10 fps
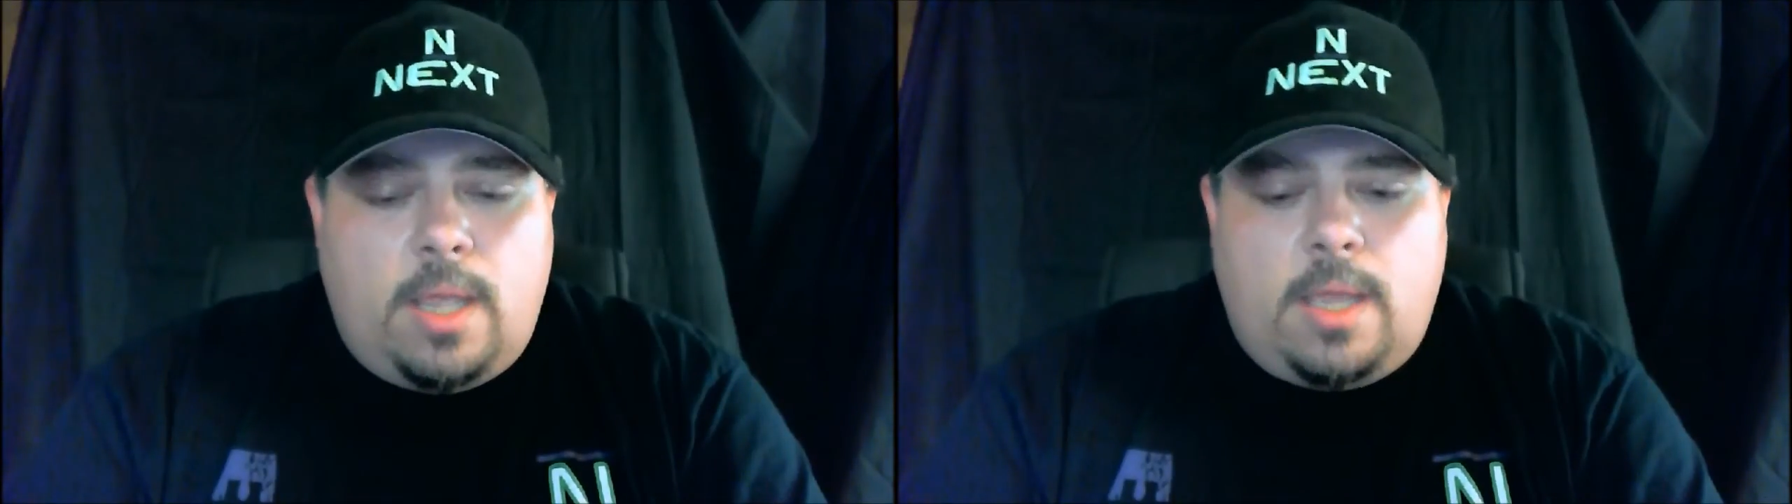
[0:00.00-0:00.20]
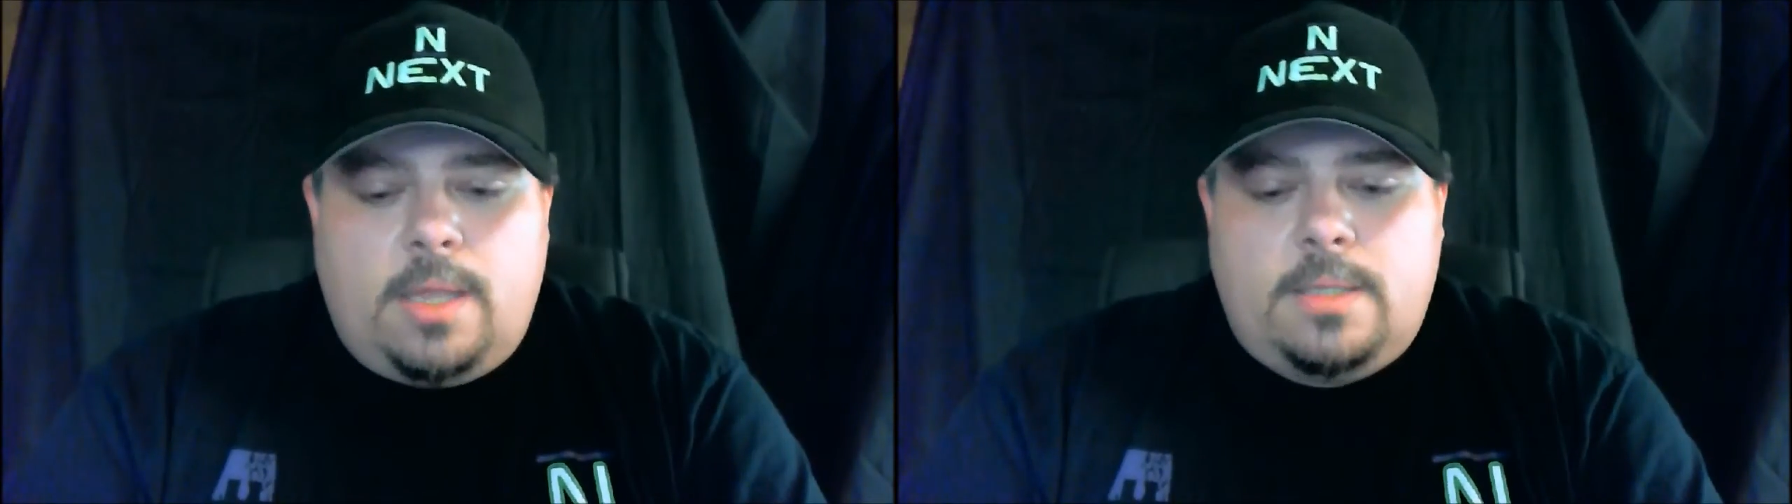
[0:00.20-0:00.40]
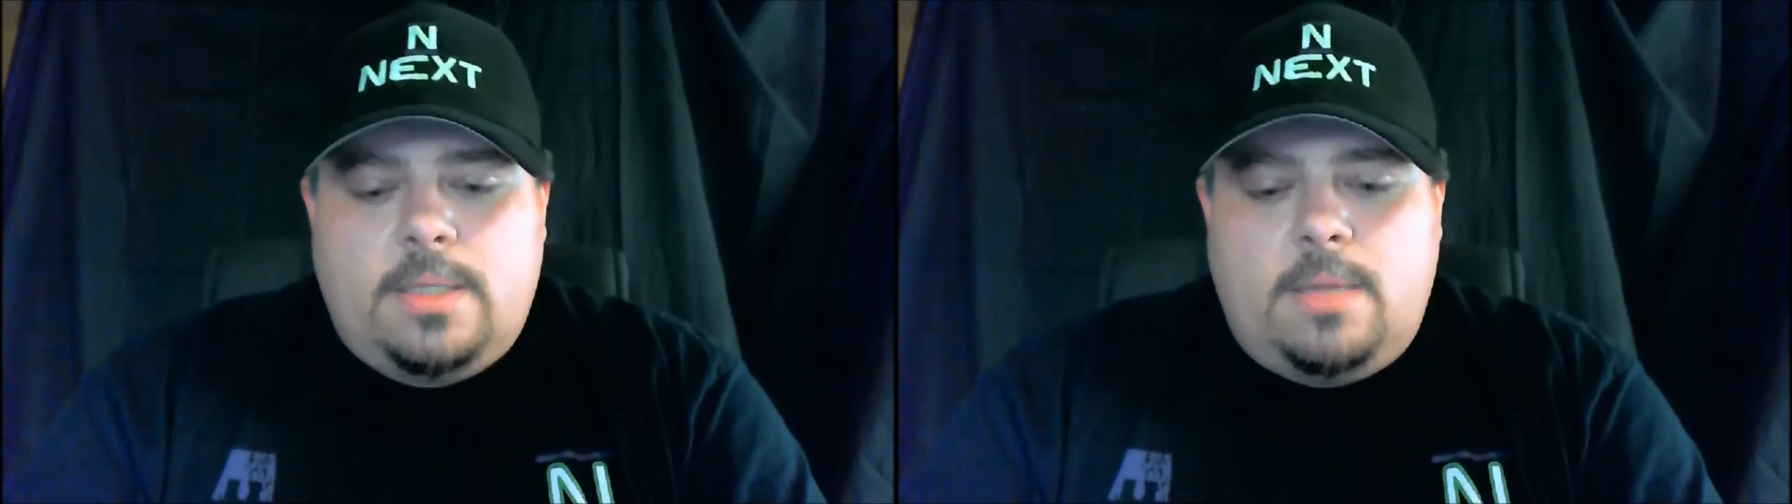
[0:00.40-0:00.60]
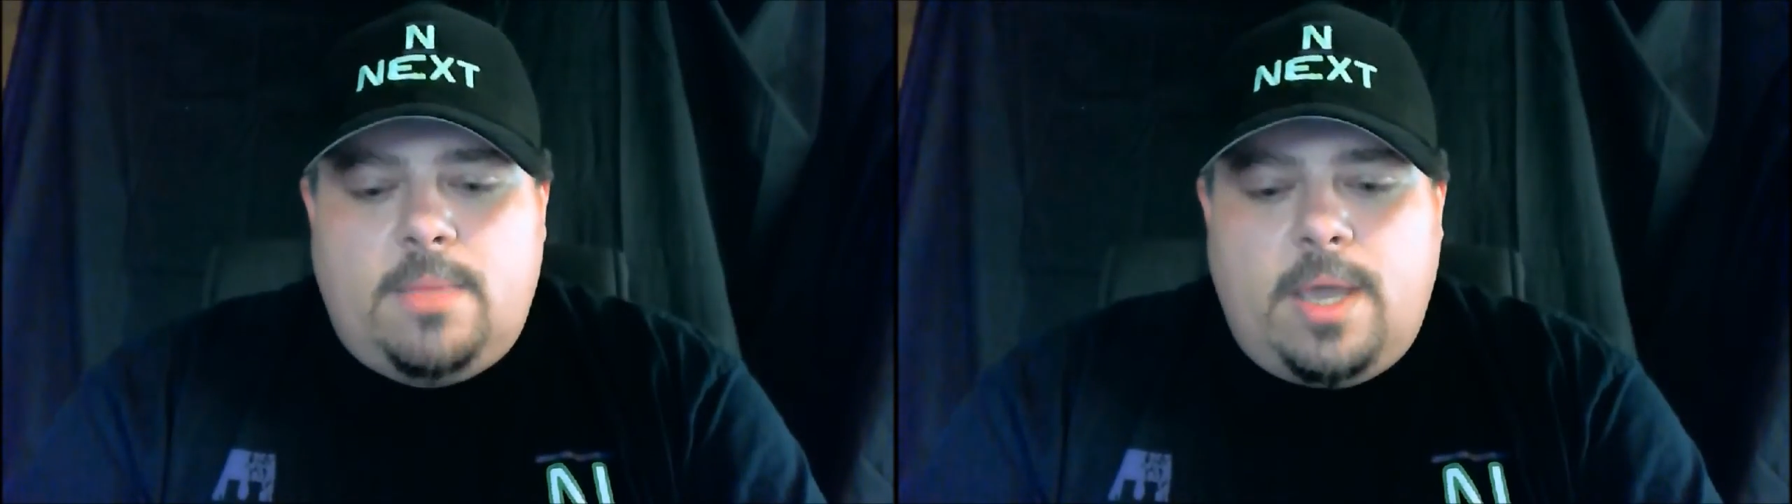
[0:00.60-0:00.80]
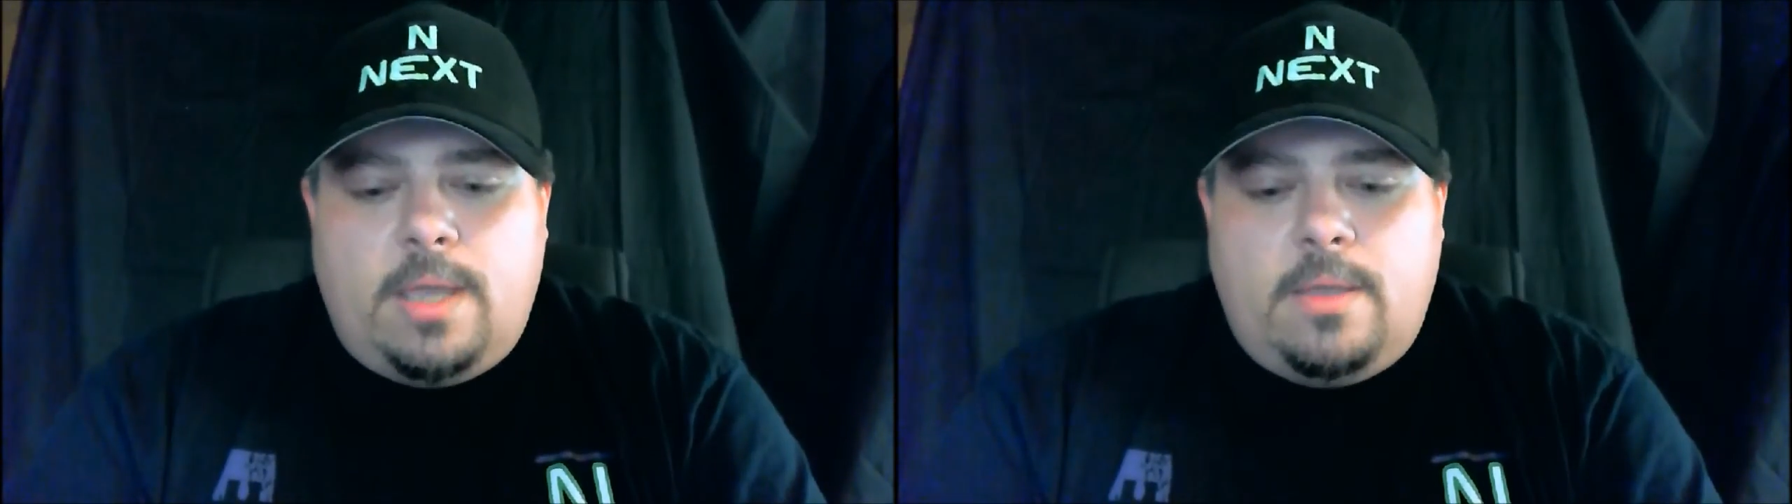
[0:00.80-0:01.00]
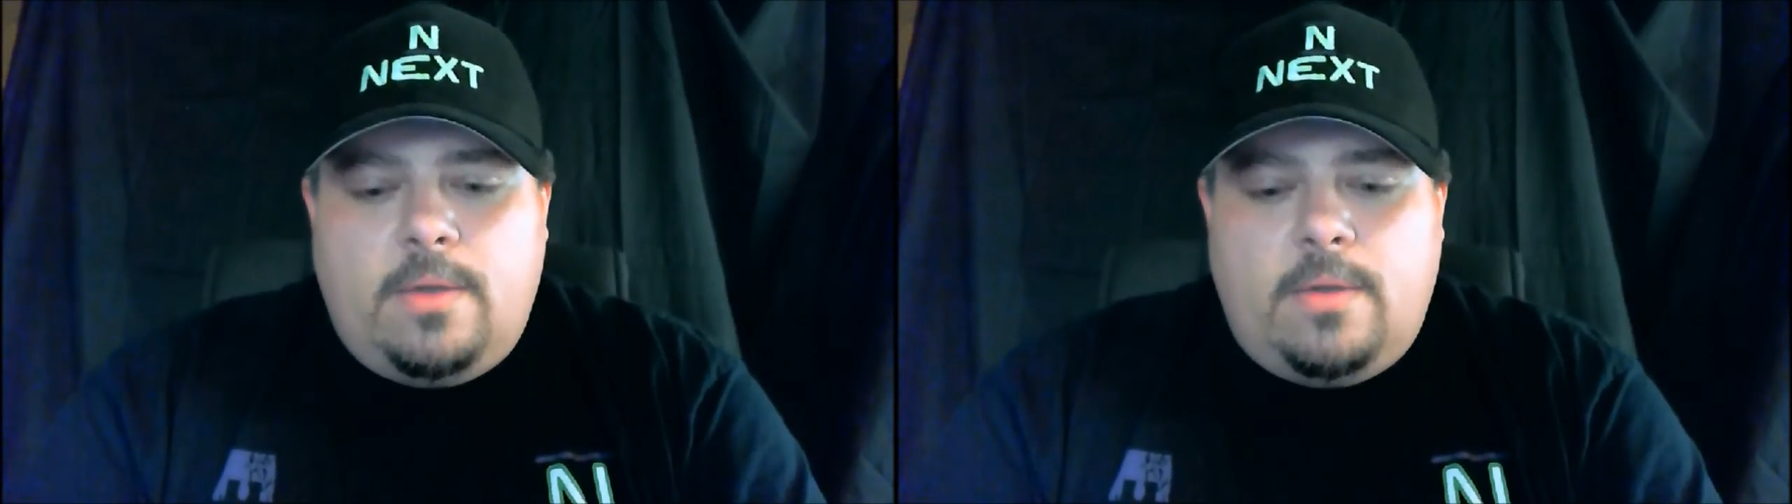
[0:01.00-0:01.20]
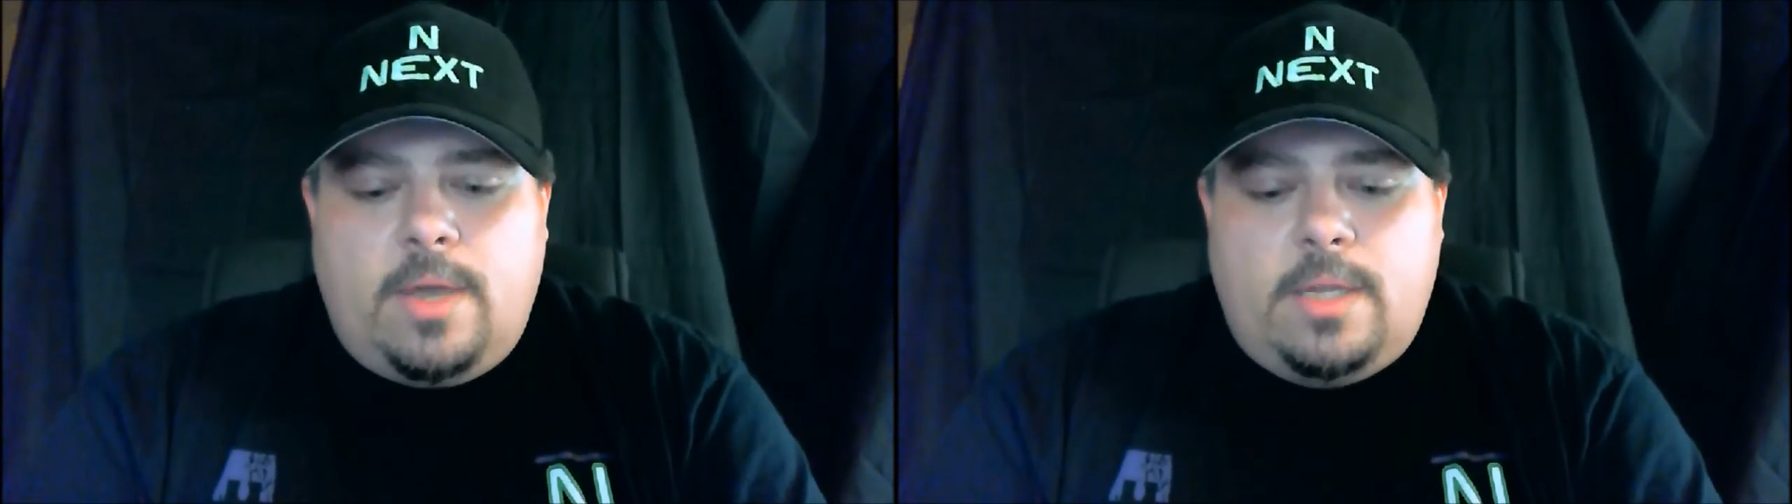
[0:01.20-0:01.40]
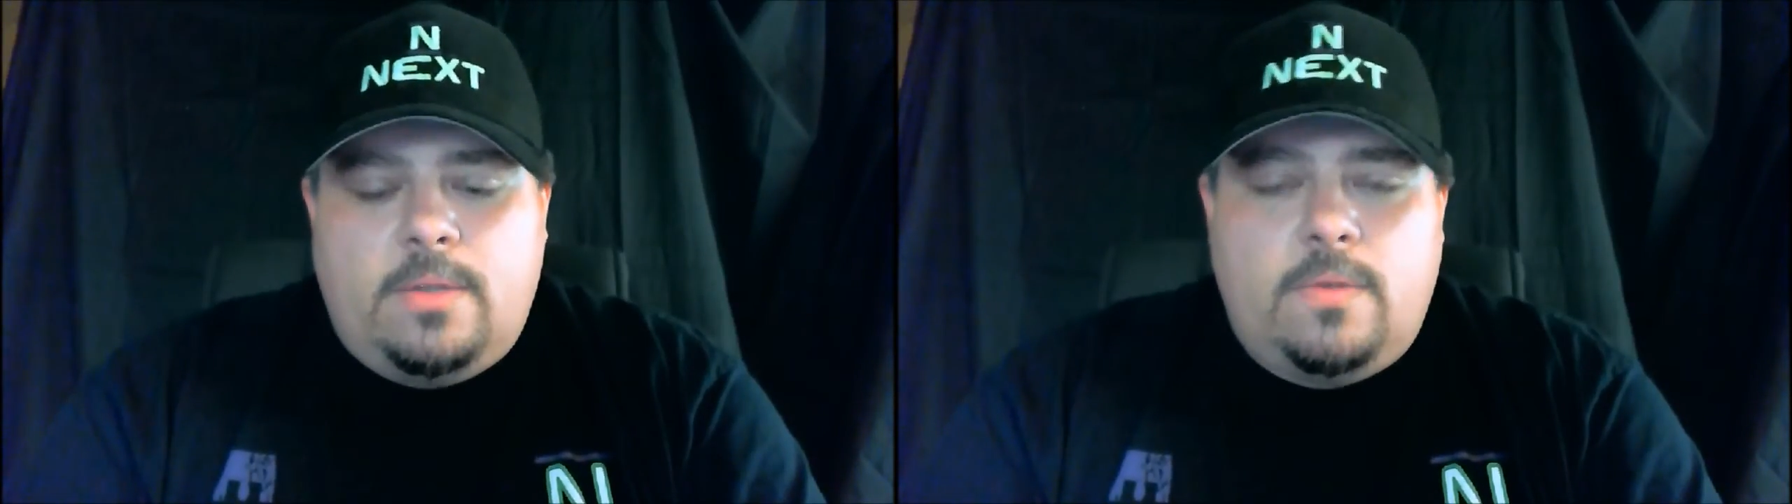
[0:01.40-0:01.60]
and it seemed like you
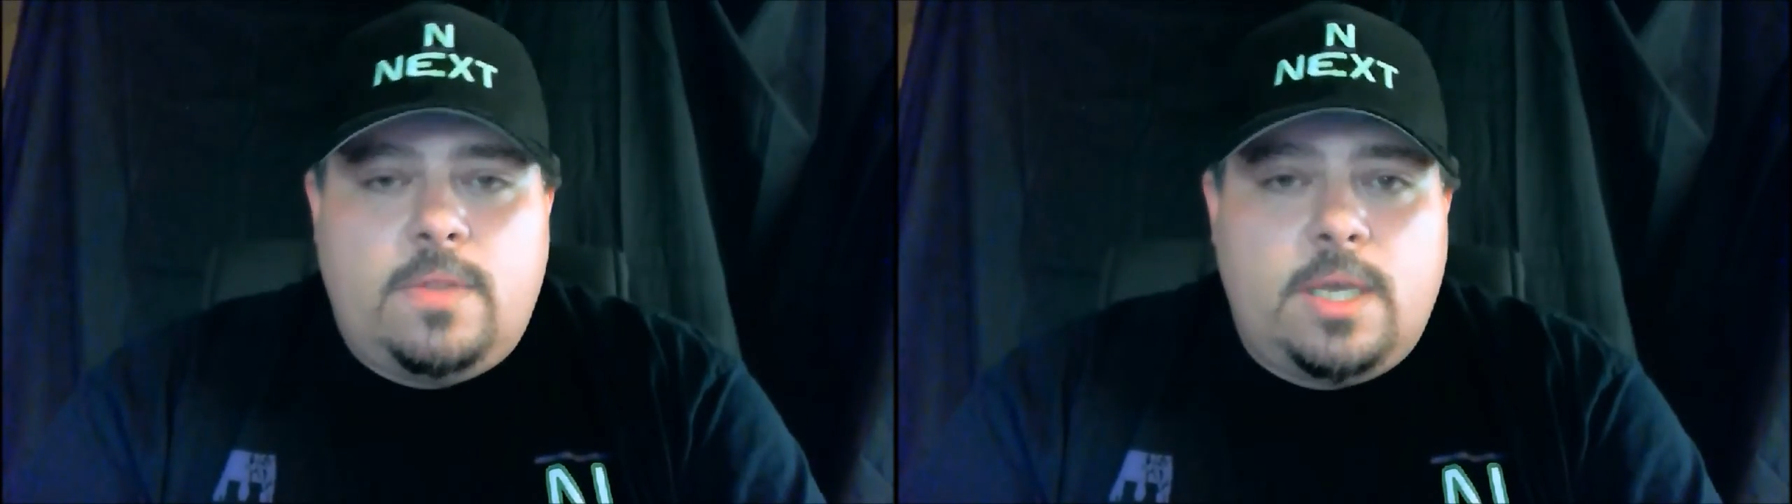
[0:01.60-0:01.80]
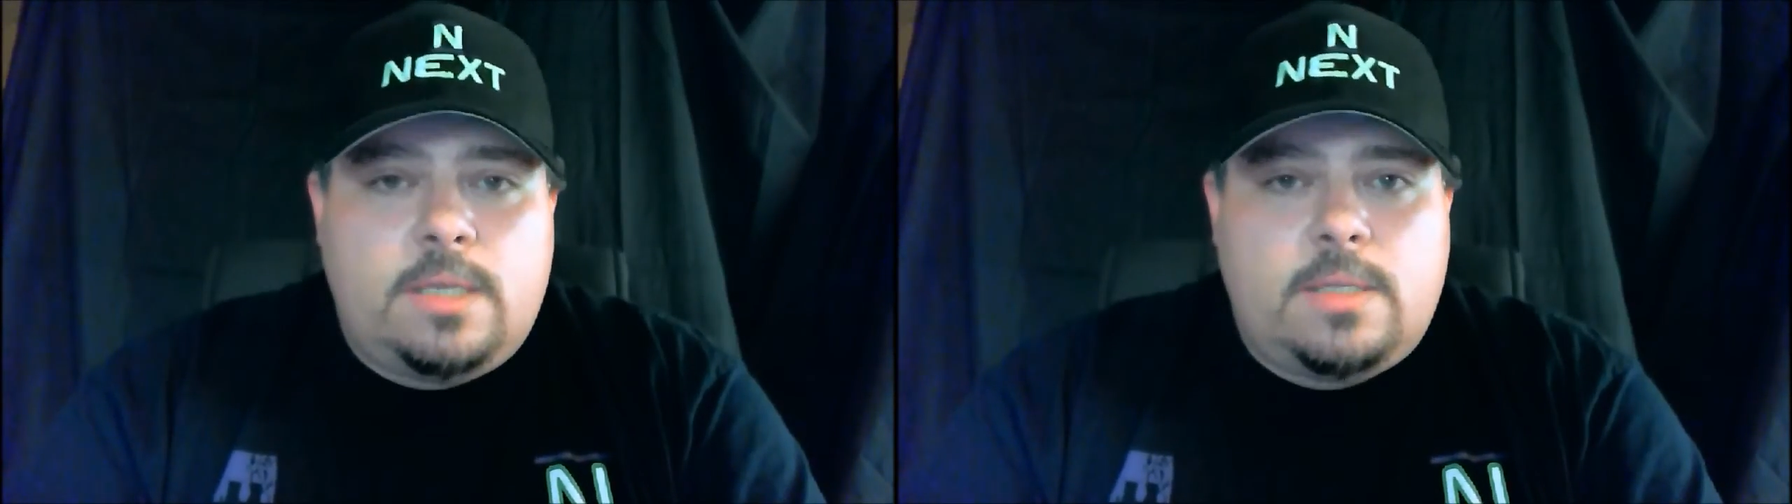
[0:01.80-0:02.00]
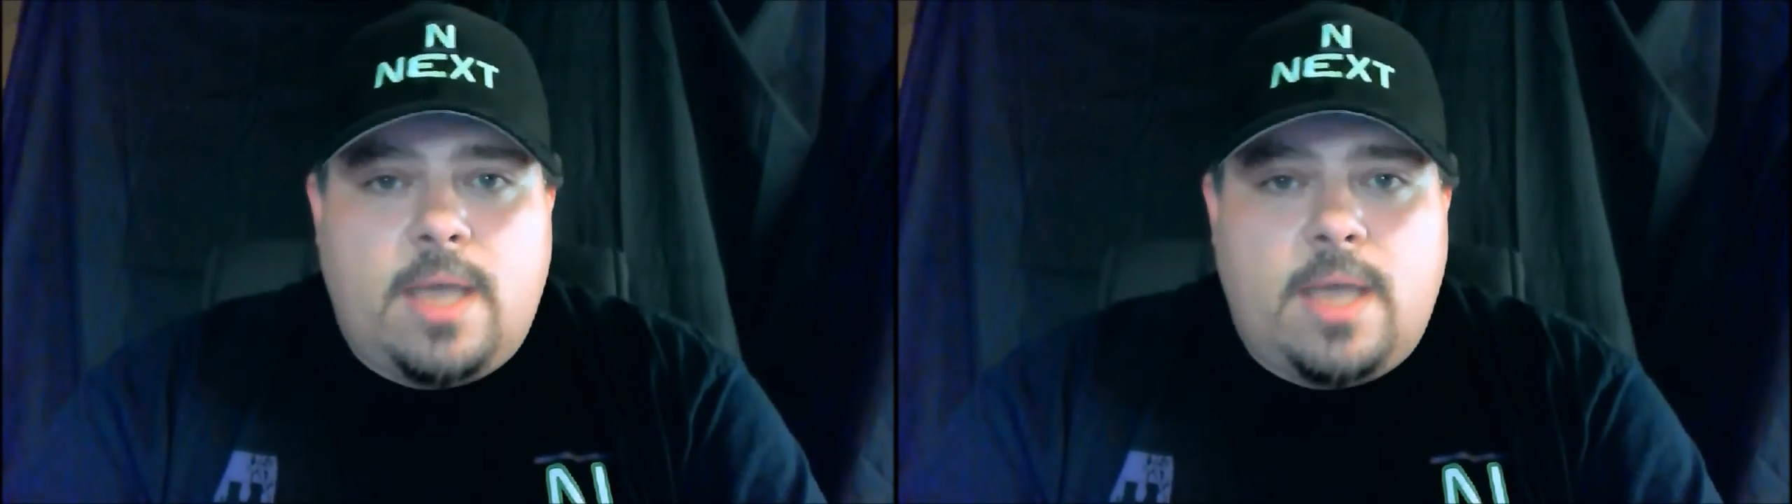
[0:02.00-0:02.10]
had to do this,